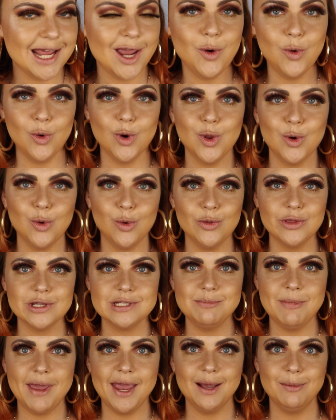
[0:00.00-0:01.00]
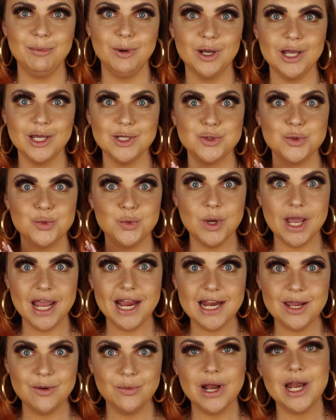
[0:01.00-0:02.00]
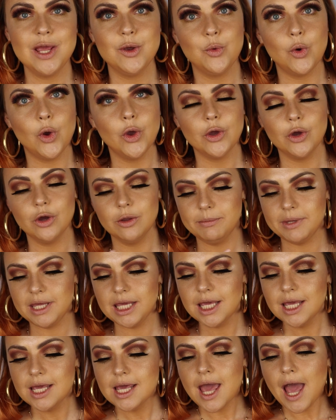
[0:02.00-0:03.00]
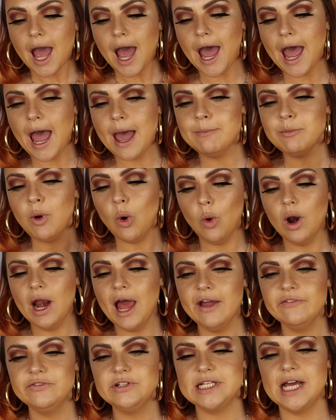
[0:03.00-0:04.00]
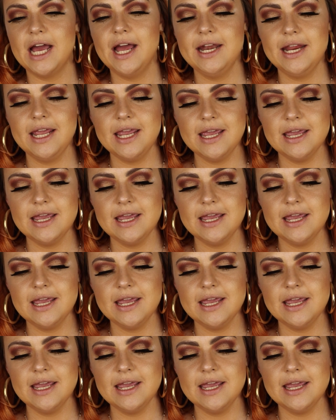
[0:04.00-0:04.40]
say all in all, this makeup look is really growing on me. All I've done